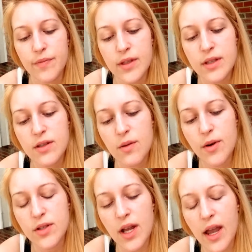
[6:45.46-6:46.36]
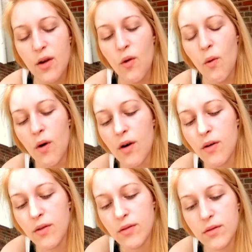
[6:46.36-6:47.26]
This is almost a
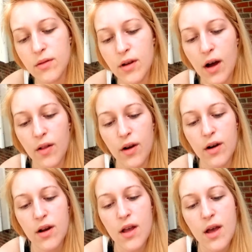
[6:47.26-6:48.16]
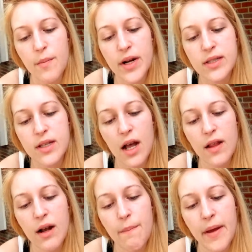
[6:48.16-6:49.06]
coral color, but it's got
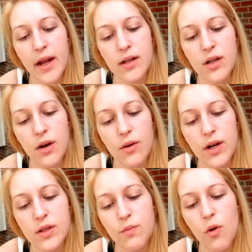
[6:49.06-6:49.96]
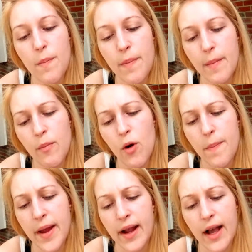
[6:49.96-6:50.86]
like a pink tone. It's more
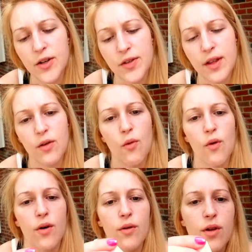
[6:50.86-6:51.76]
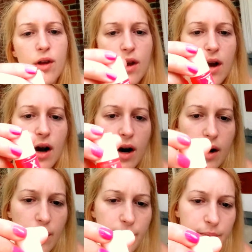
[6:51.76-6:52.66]
pink actually than coral.
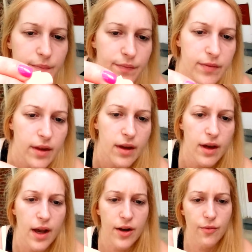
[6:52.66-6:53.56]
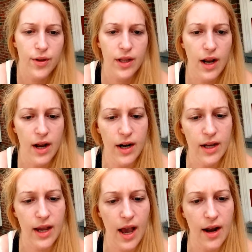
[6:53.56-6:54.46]
And you're really not going
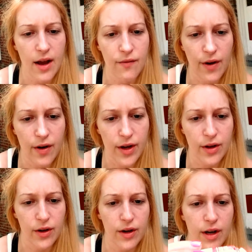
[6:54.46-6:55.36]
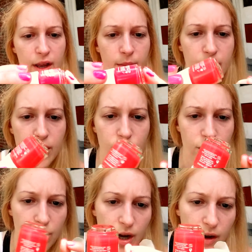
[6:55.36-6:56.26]
to get a very good
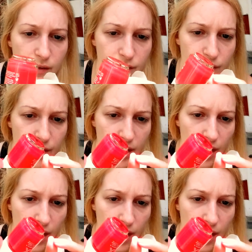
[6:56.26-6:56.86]
image of the